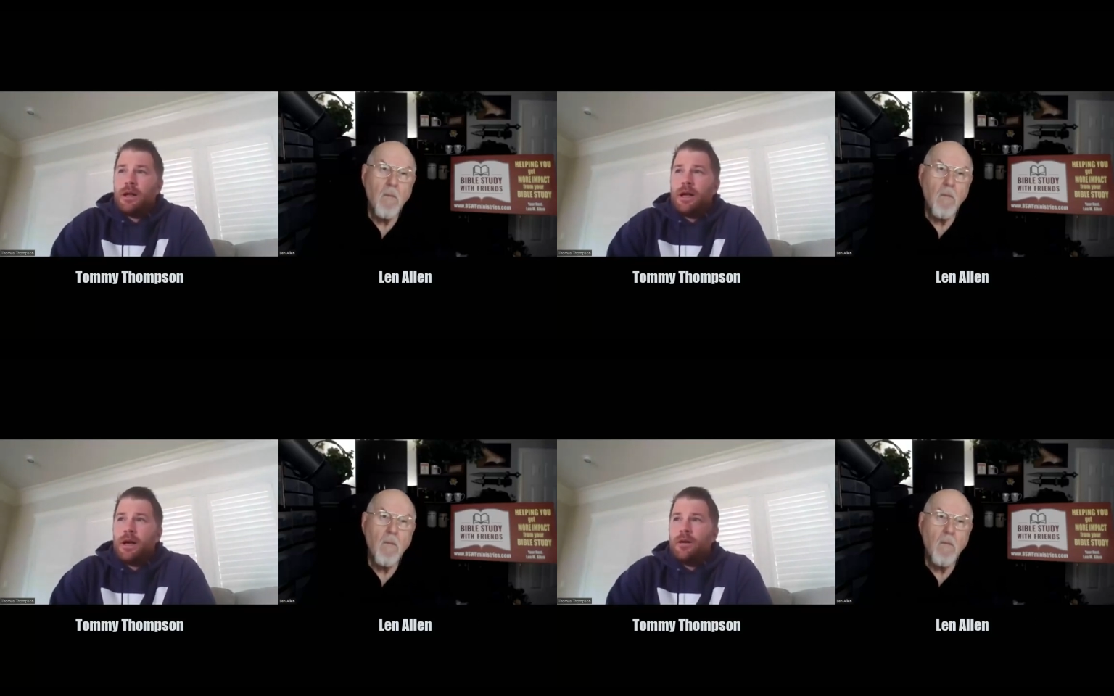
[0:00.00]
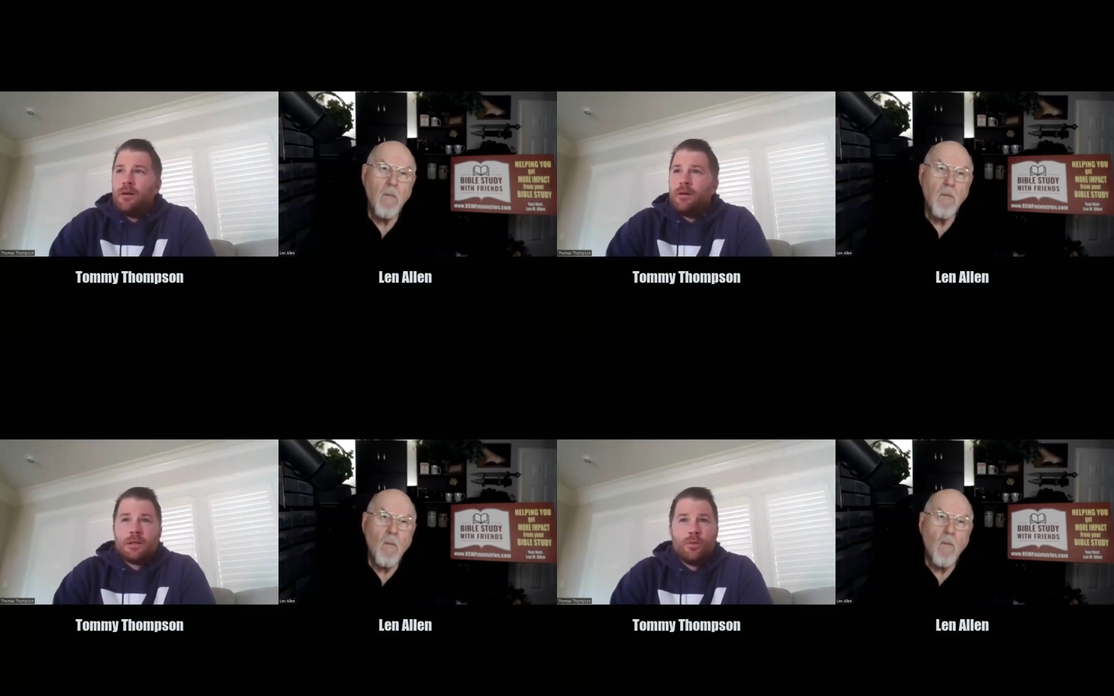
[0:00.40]

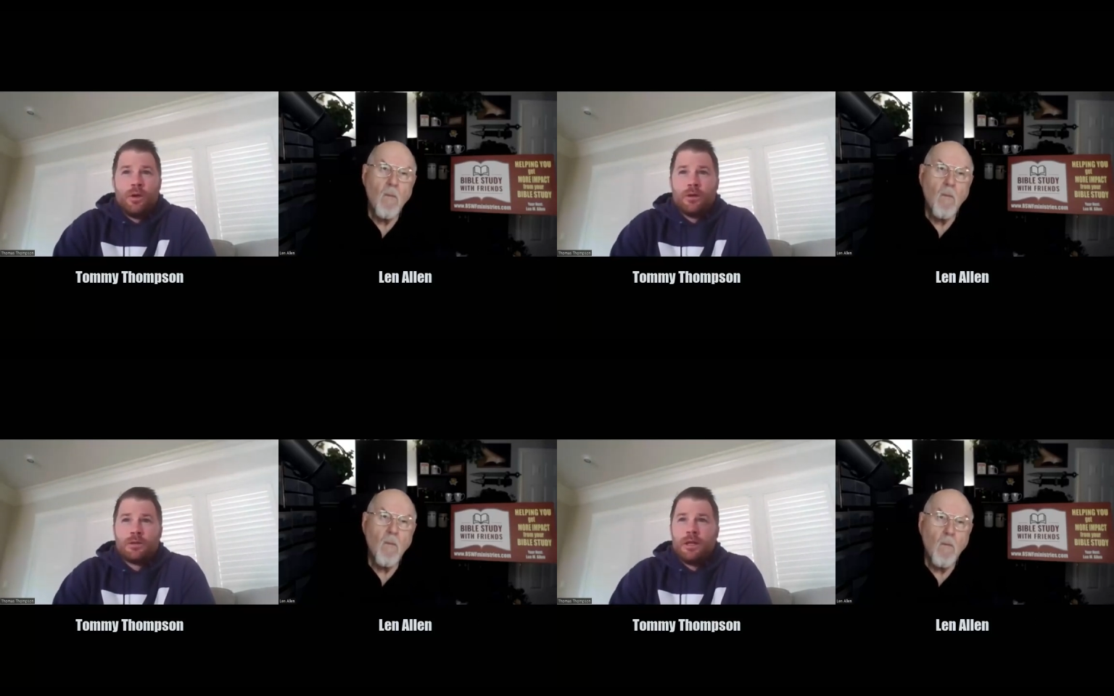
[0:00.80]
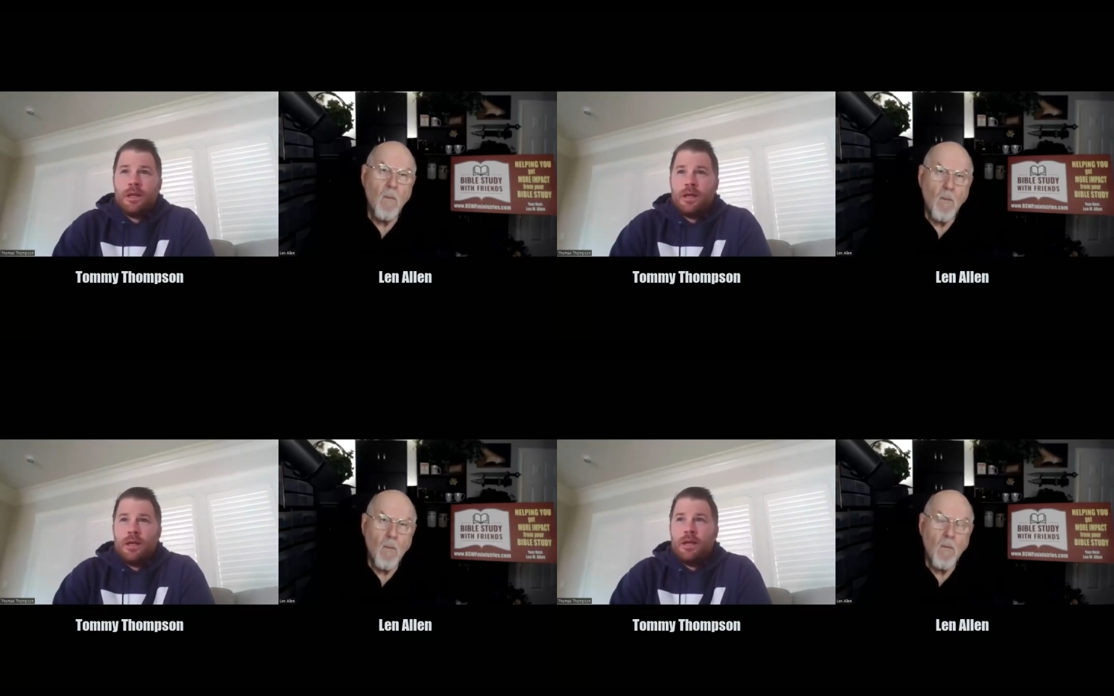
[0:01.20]
Speaker 1: how as we're
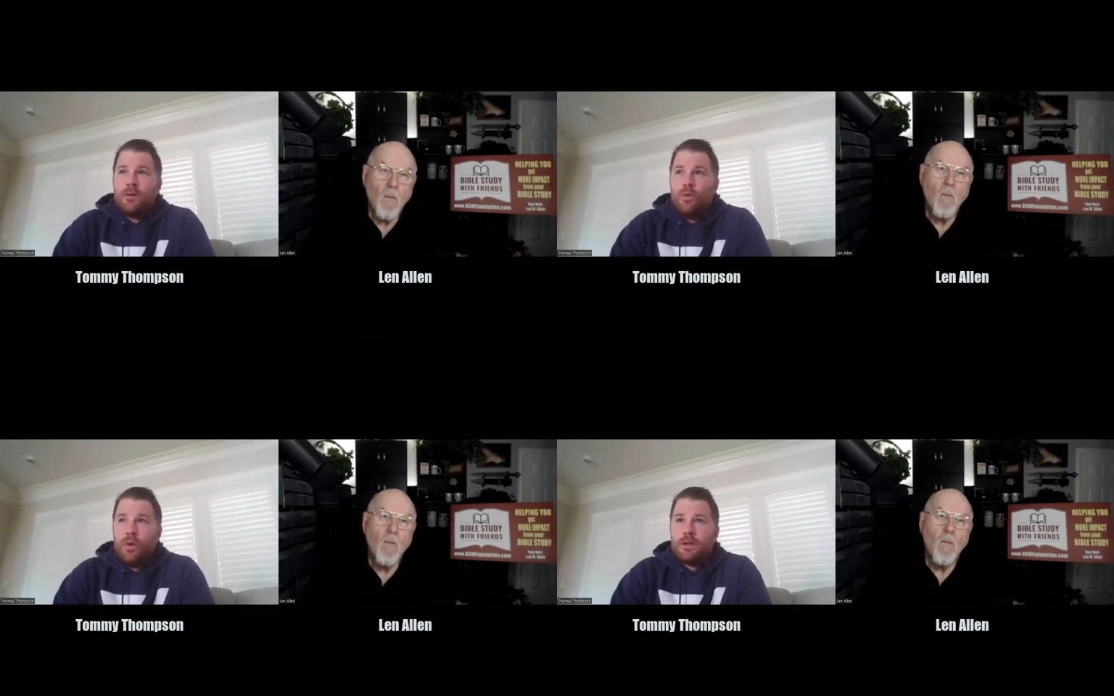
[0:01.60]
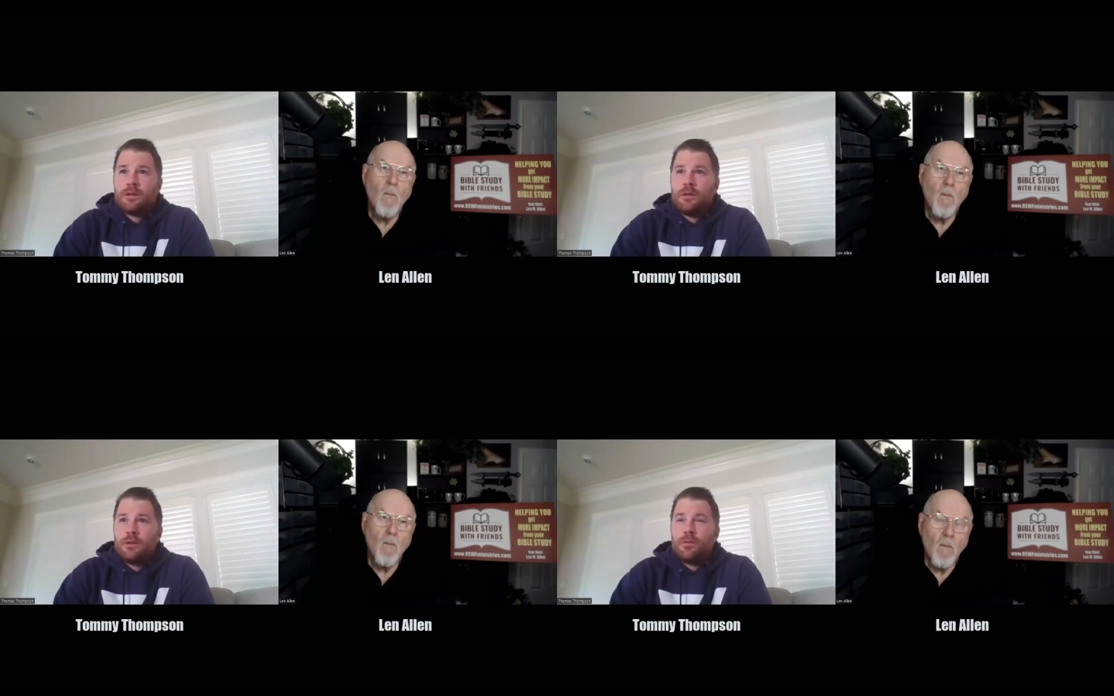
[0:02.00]
seeking
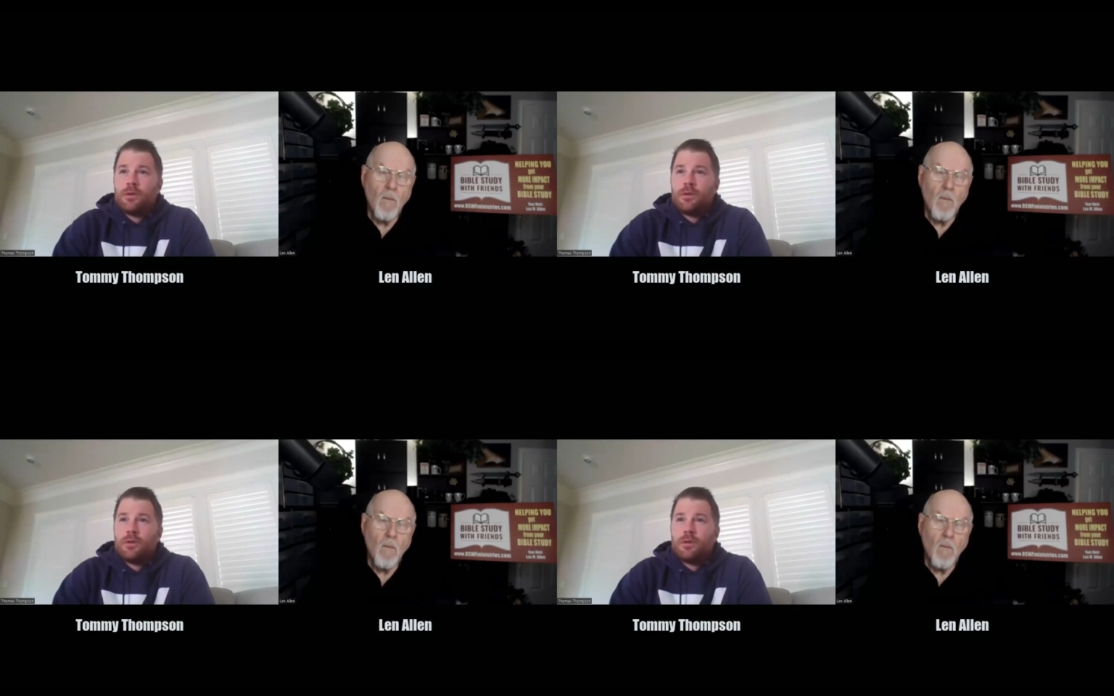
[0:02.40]
wisdom,